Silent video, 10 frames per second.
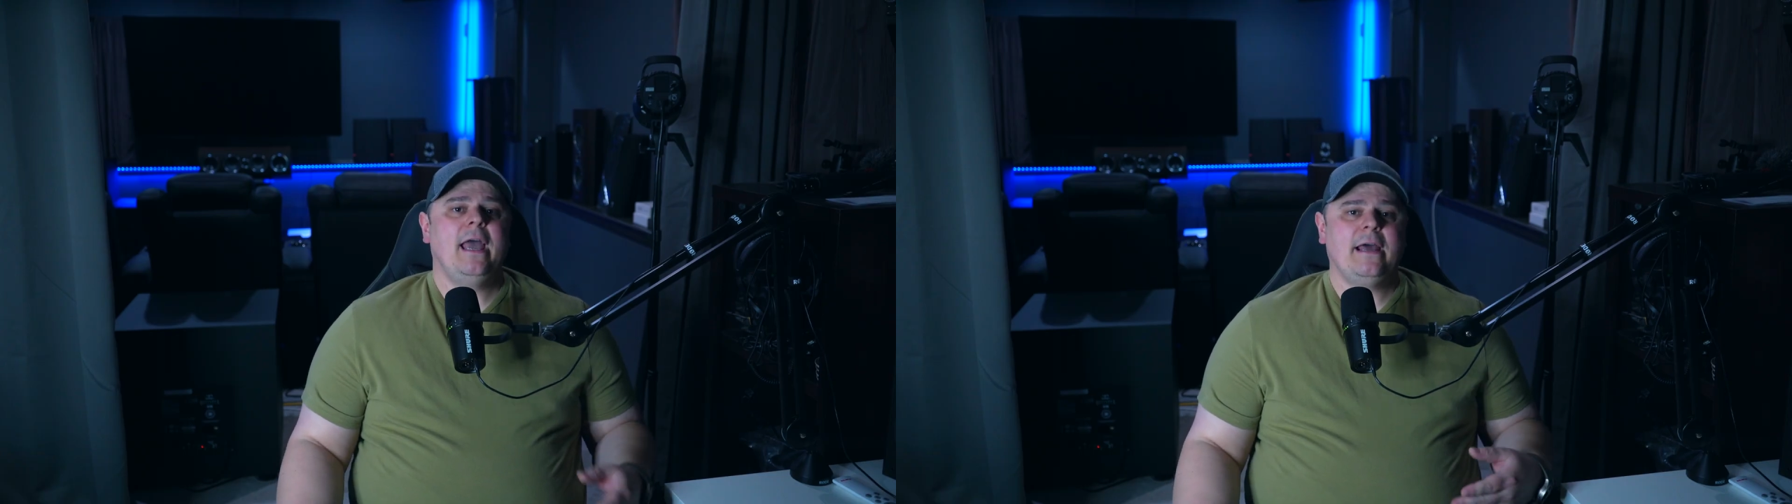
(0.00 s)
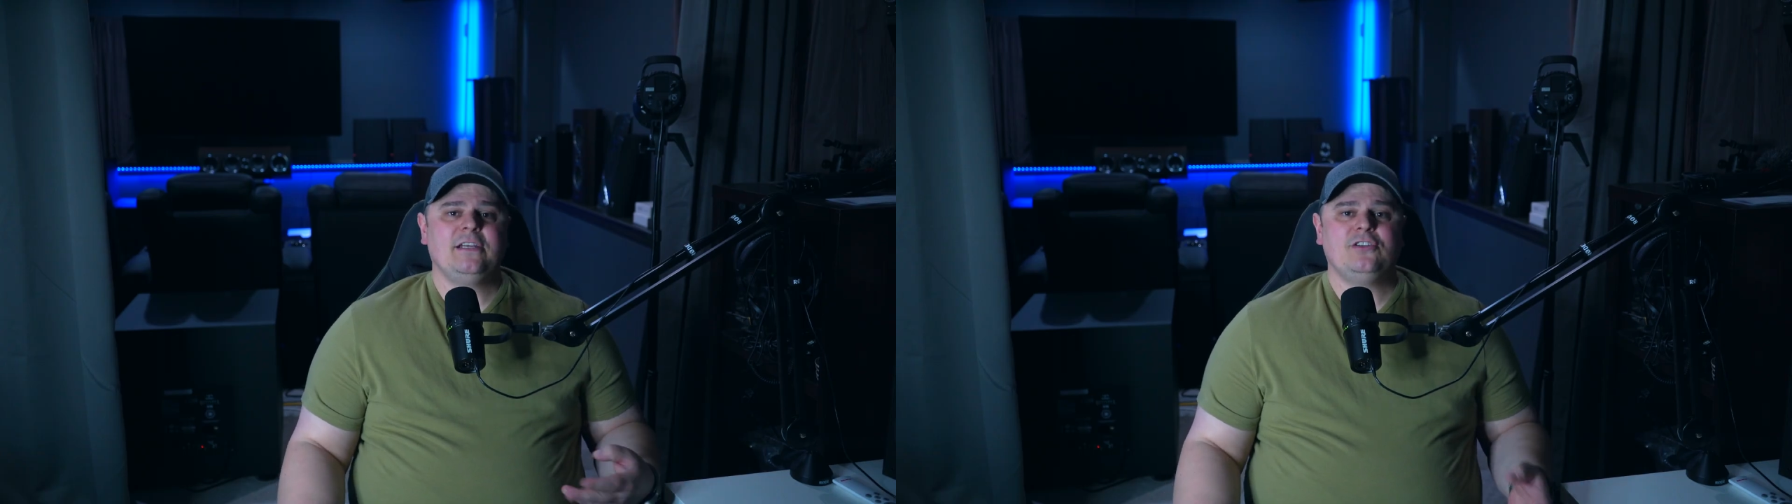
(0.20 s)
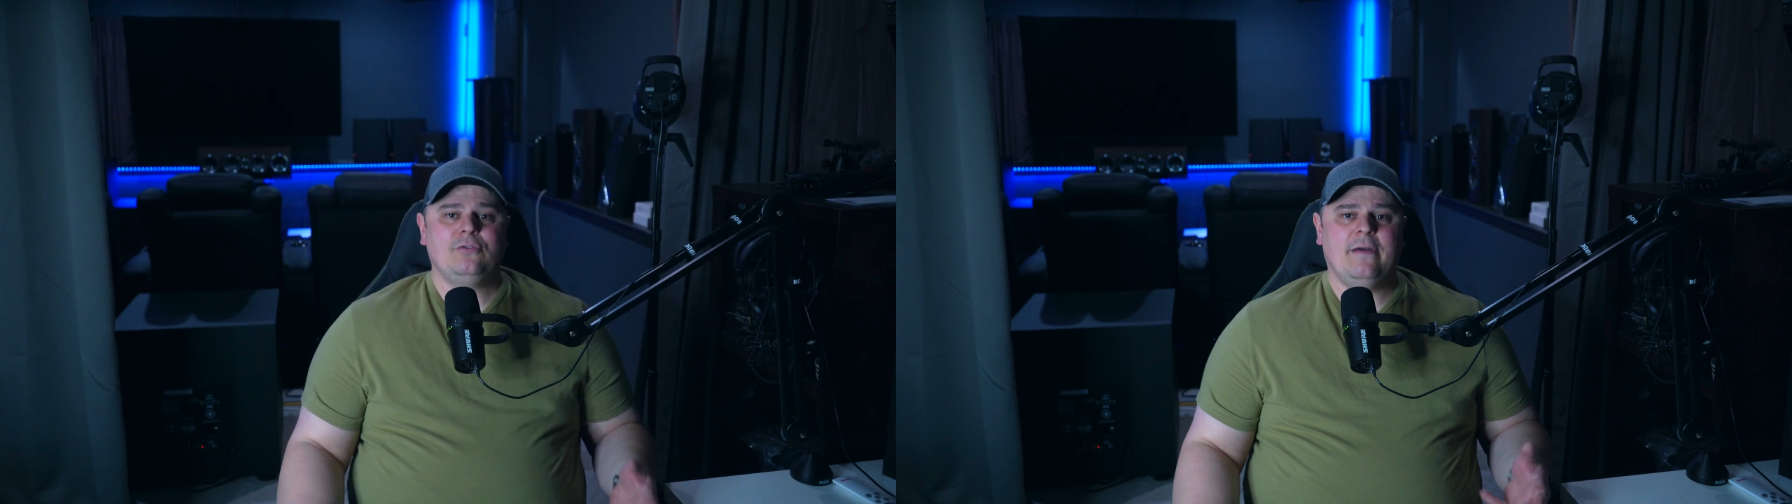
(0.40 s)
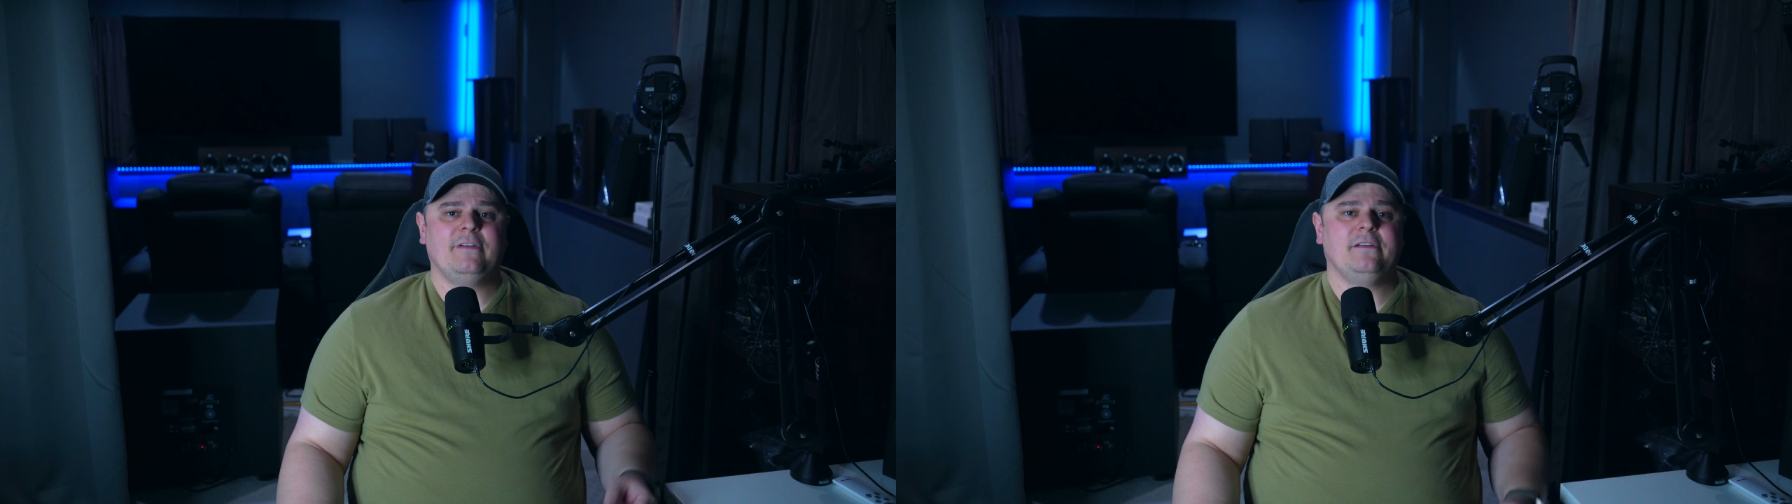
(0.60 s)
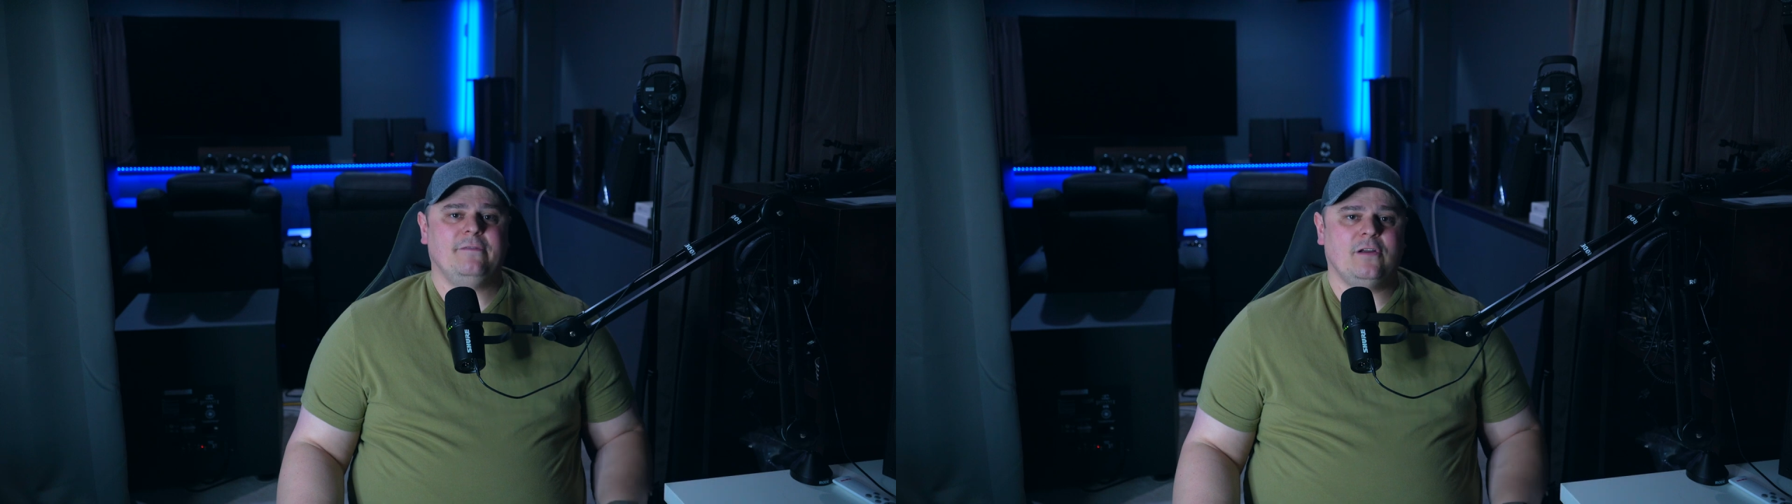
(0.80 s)
and I do have a
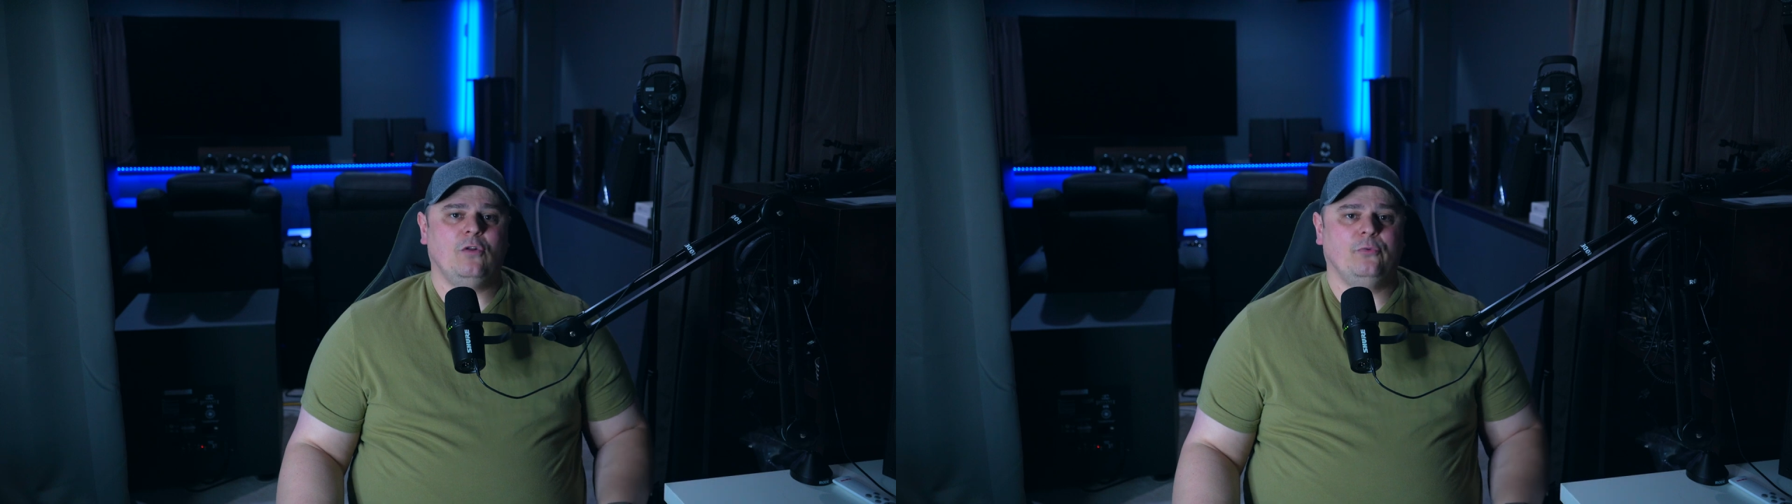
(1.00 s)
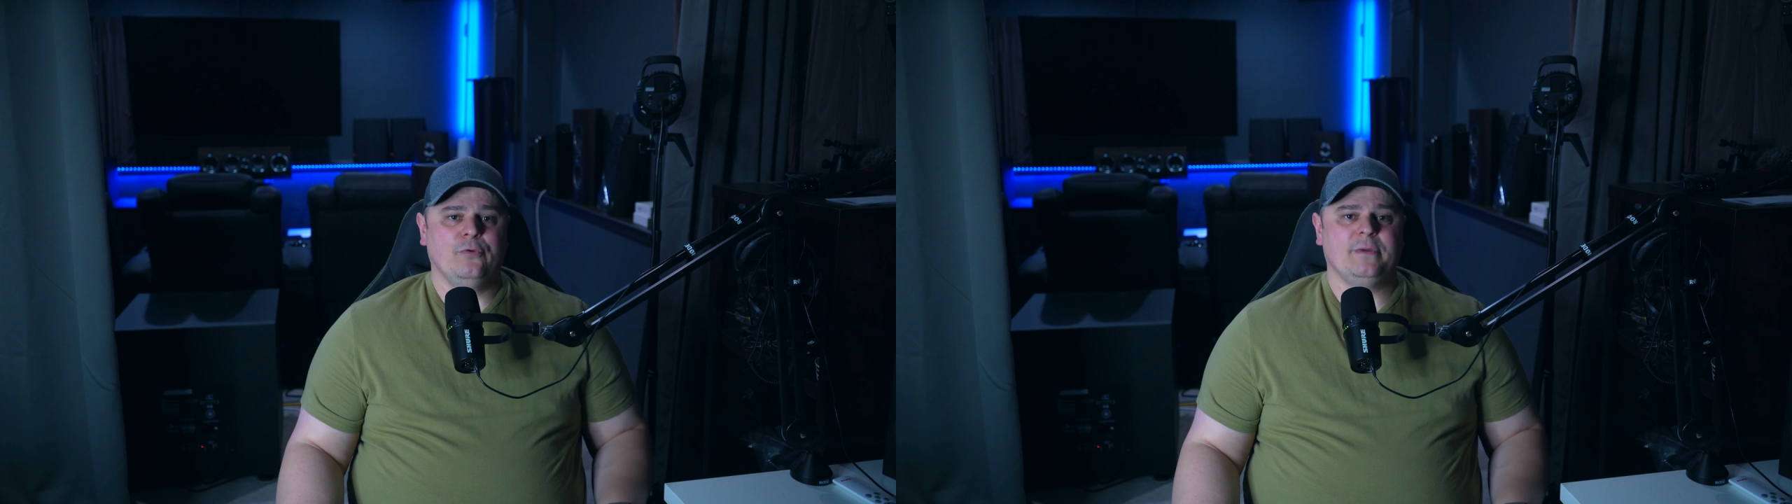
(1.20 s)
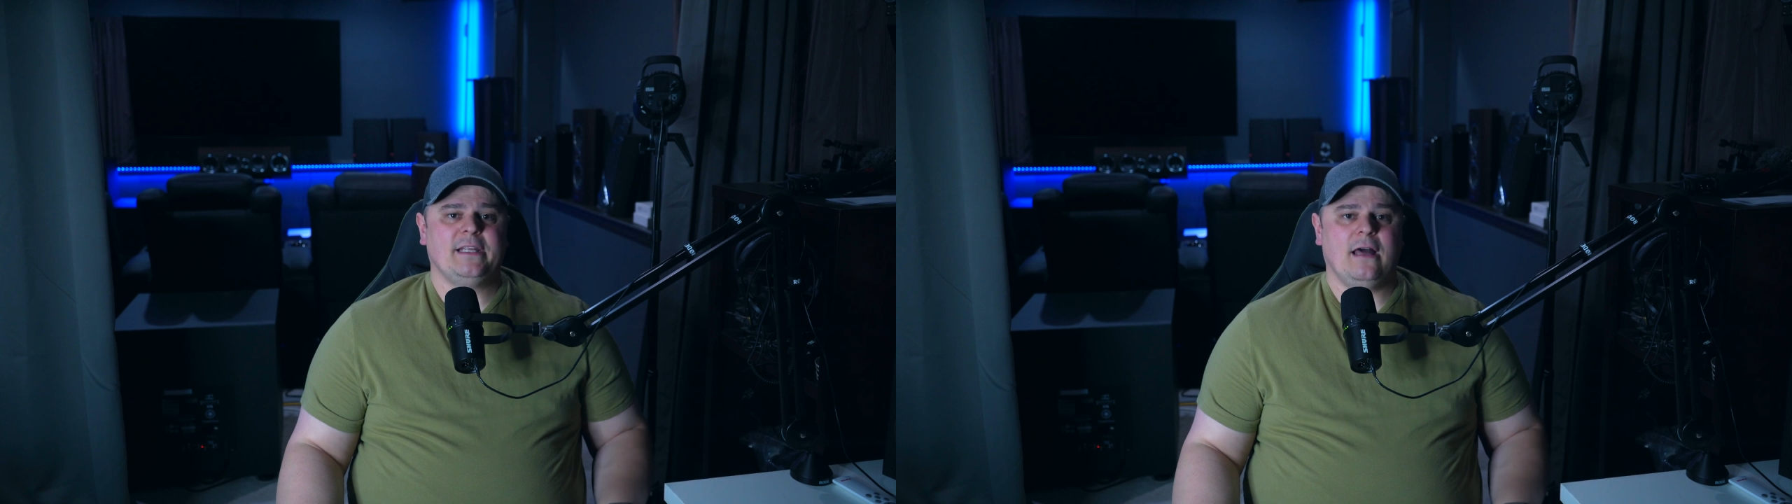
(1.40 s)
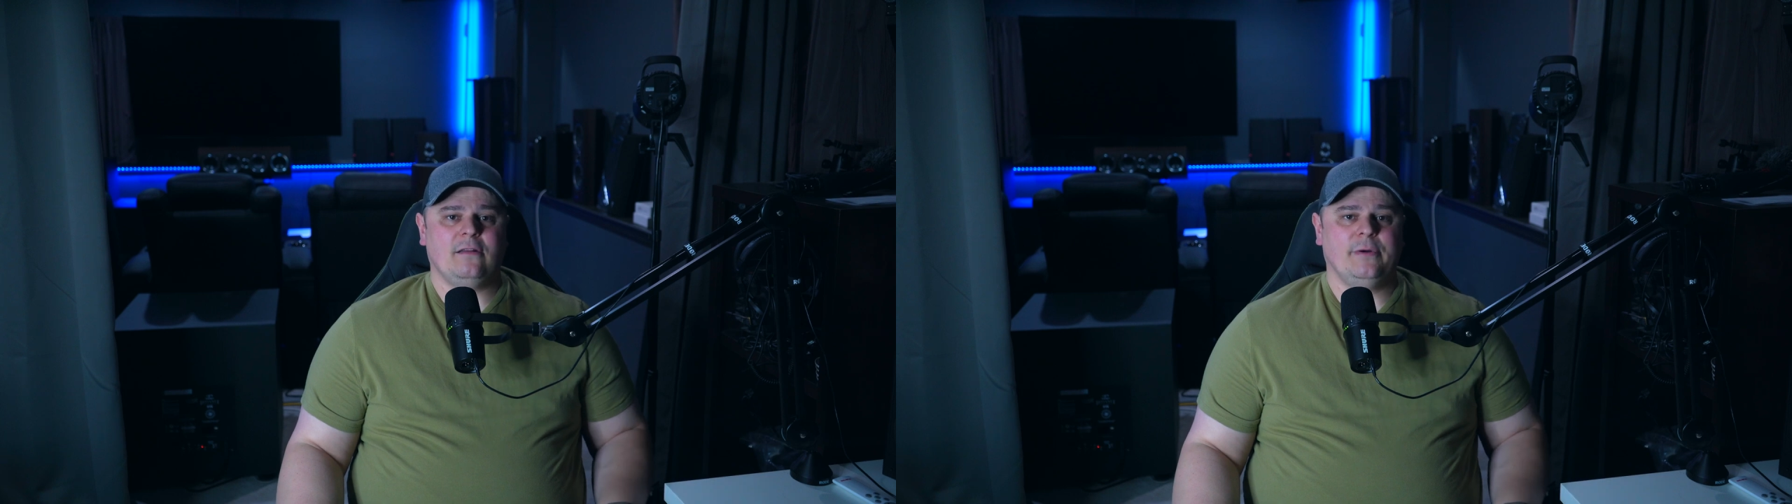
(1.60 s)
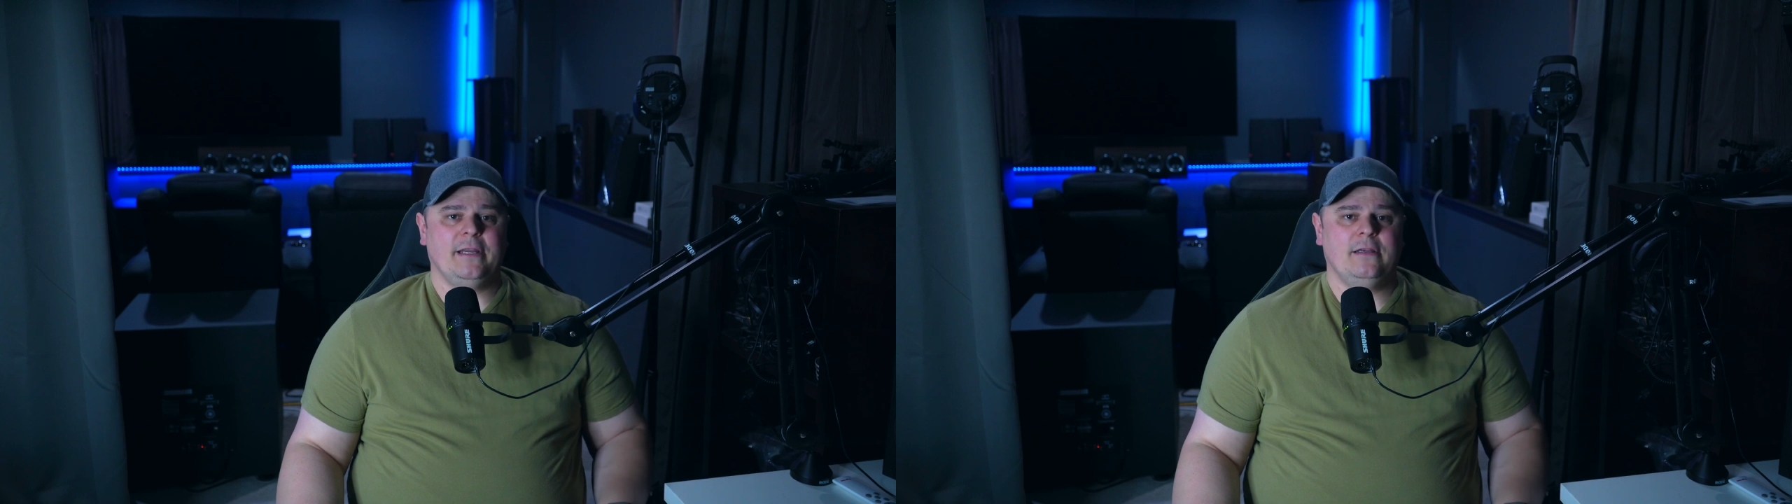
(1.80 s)
difficult room to
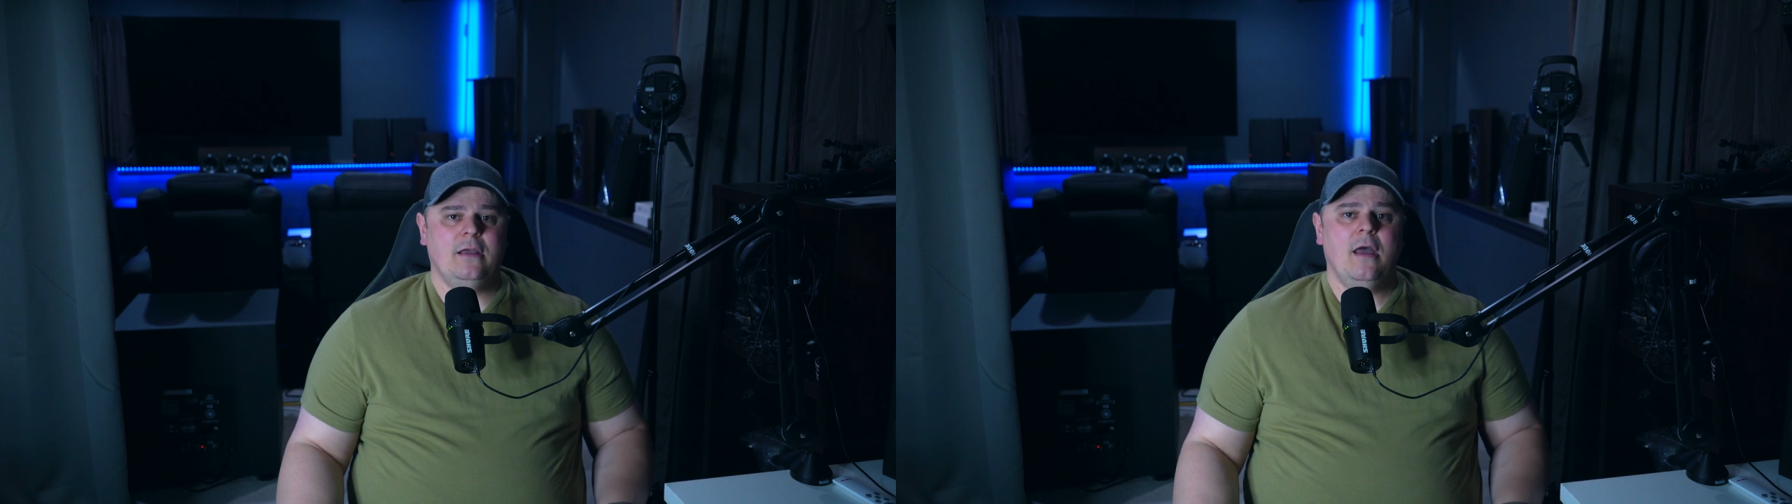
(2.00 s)
calibrate.